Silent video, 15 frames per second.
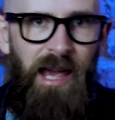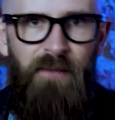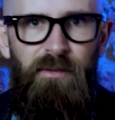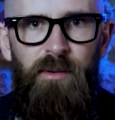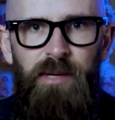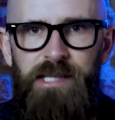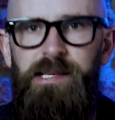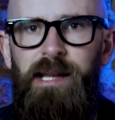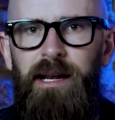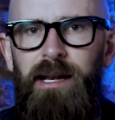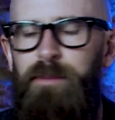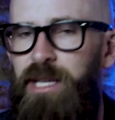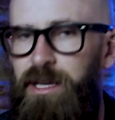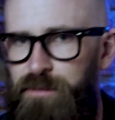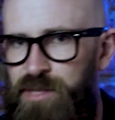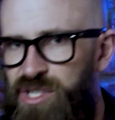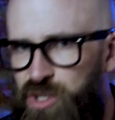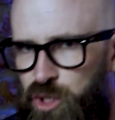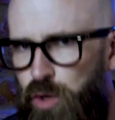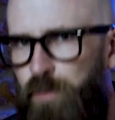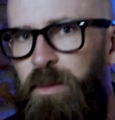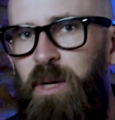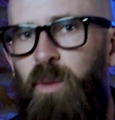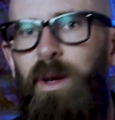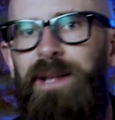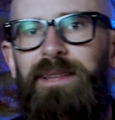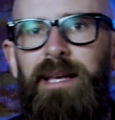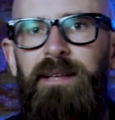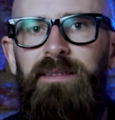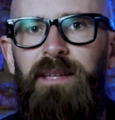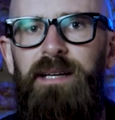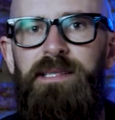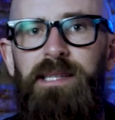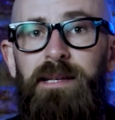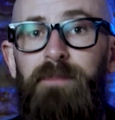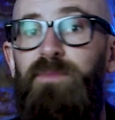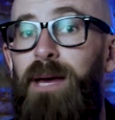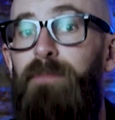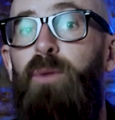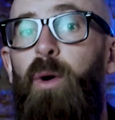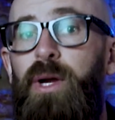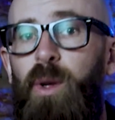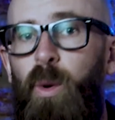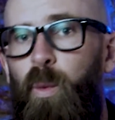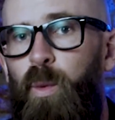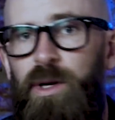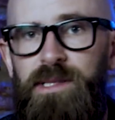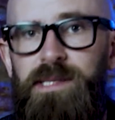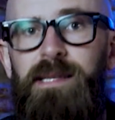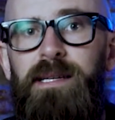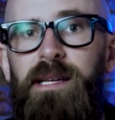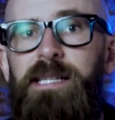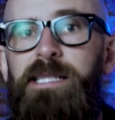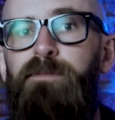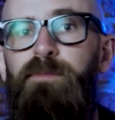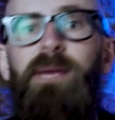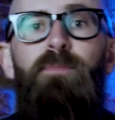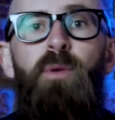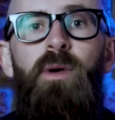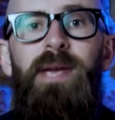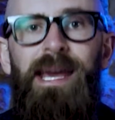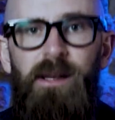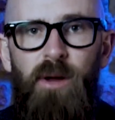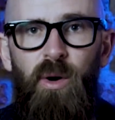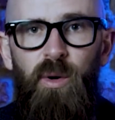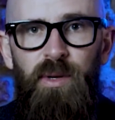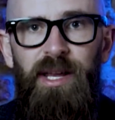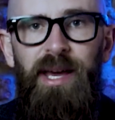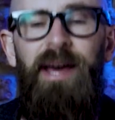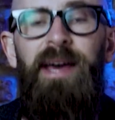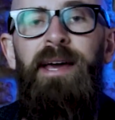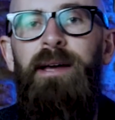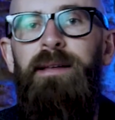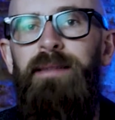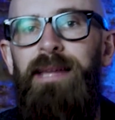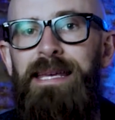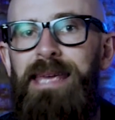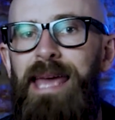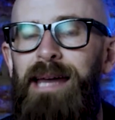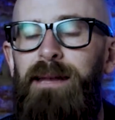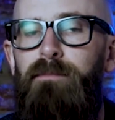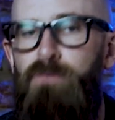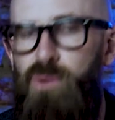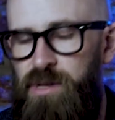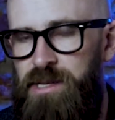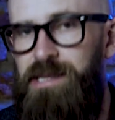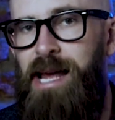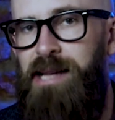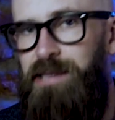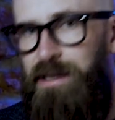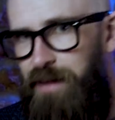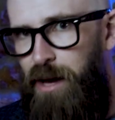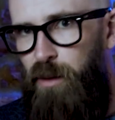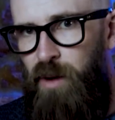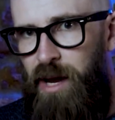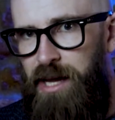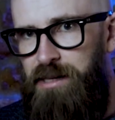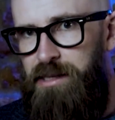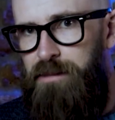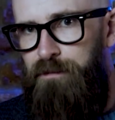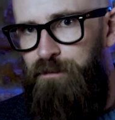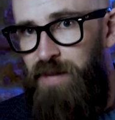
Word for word: everyone suddenly becomes stupid when they're thirty. Their point was that as people get older, they get more set in their ways.